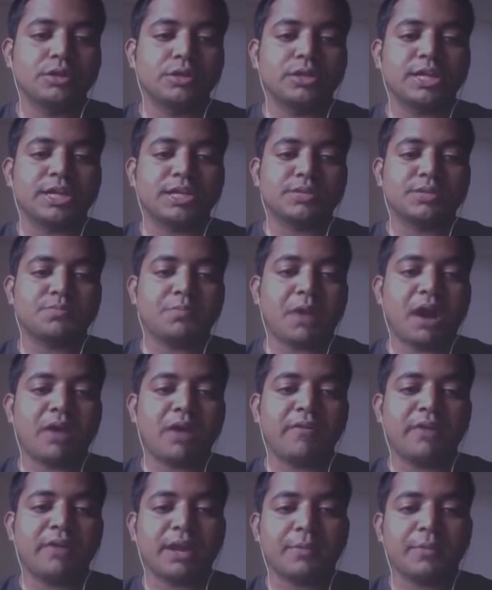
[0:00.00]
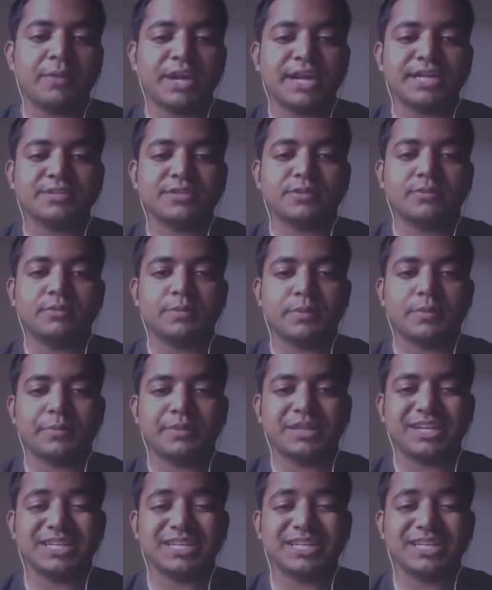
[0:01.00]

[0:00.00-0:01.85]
That is power emanates from the people.